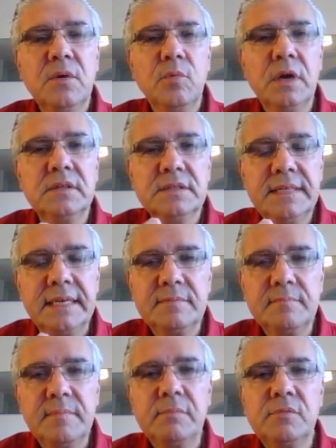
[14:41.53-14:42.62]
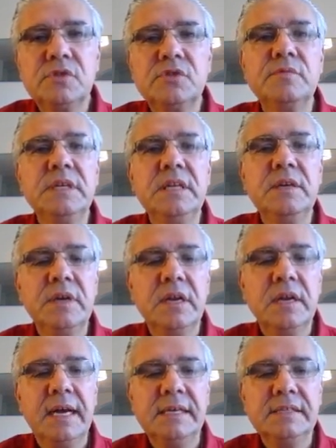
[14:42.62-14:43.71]
Well, that members really
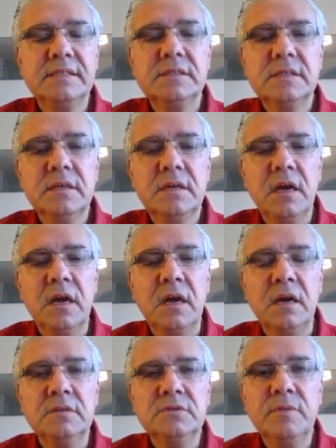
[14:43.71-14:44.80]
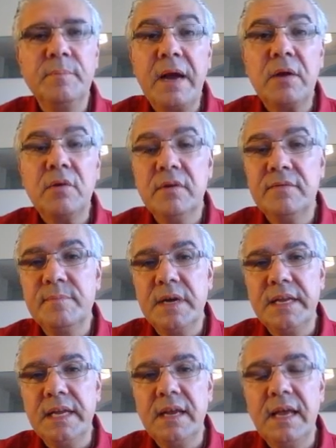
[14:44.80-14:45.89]
realize the power of
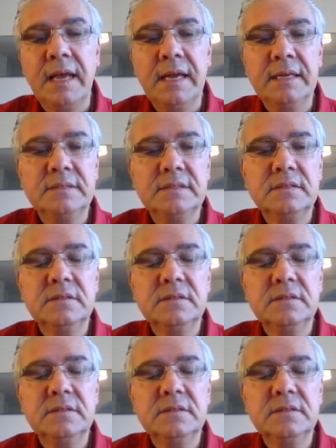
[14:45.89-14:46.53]
money and